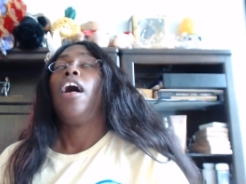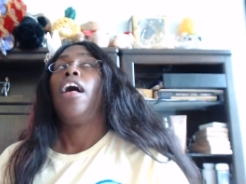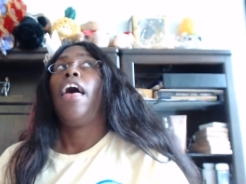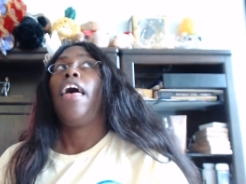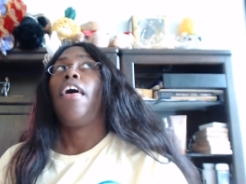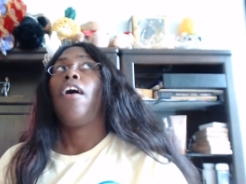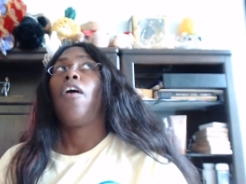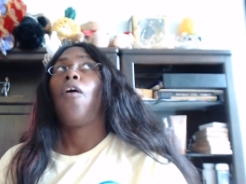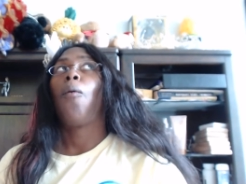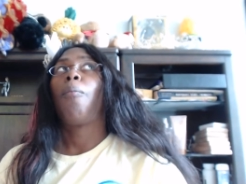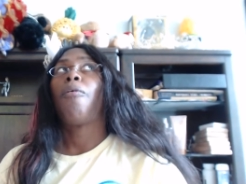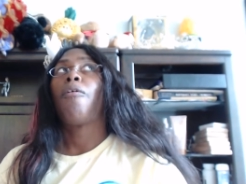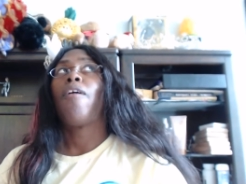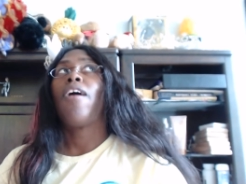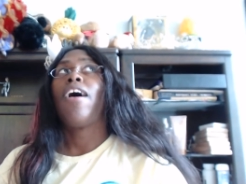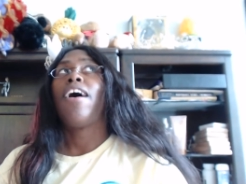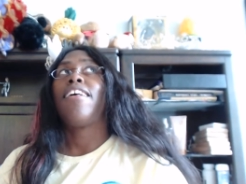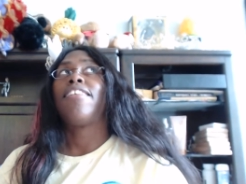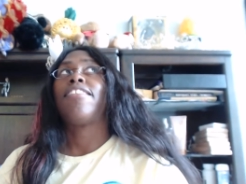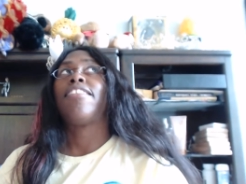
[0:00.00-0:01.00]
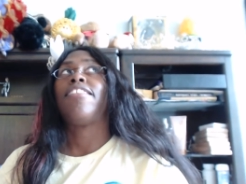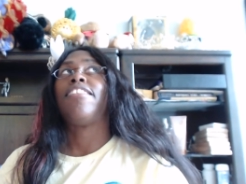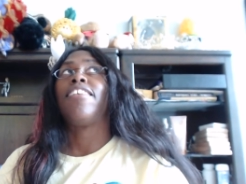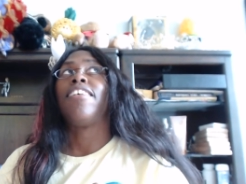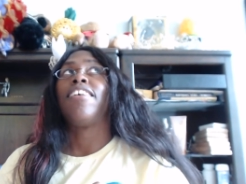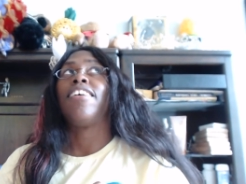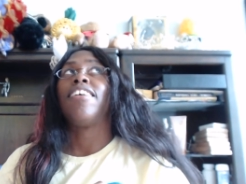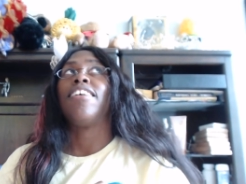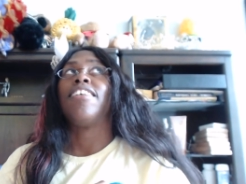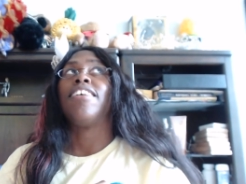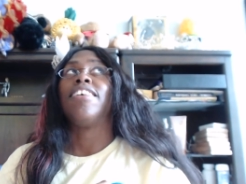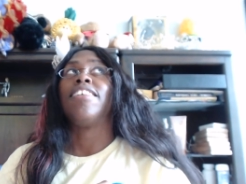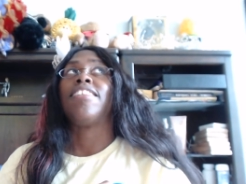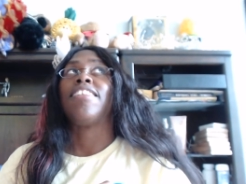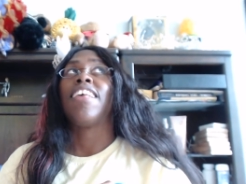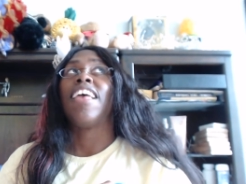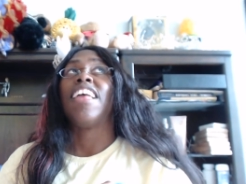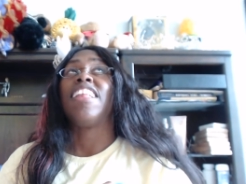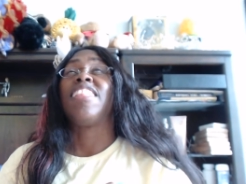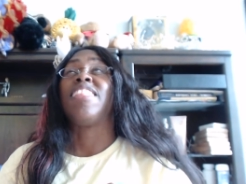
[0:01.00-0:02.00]
Elpress does
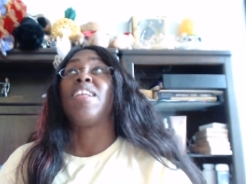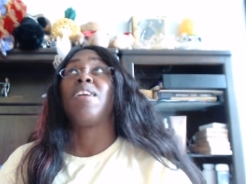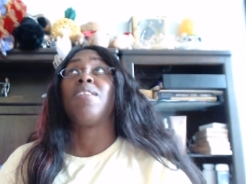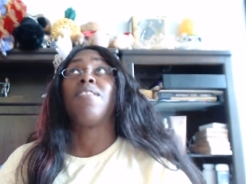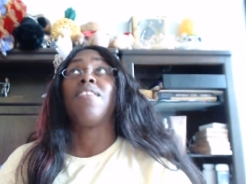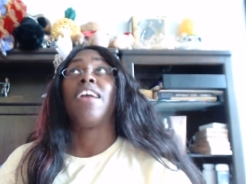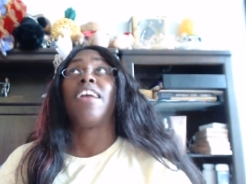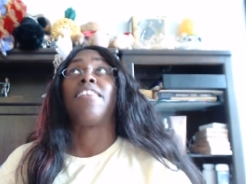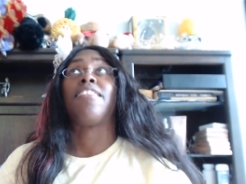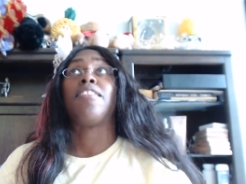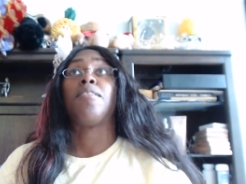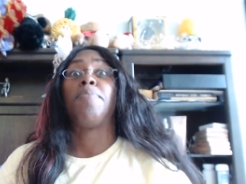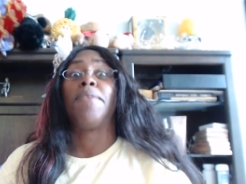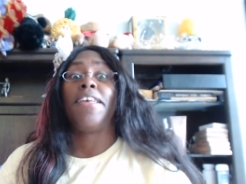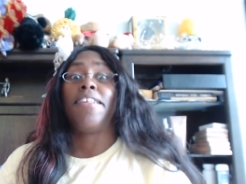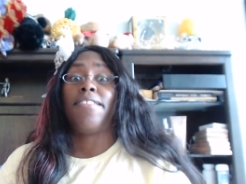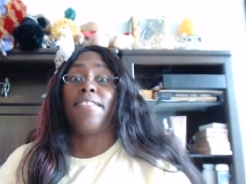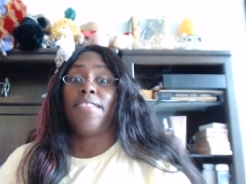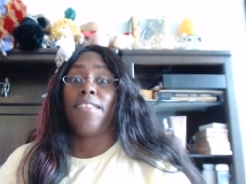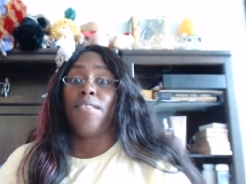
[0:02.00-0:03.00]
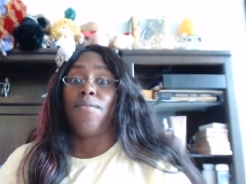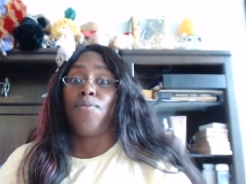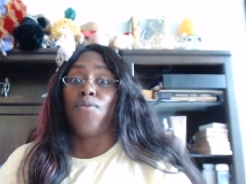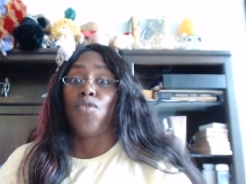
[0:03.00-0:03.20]
they're expensive.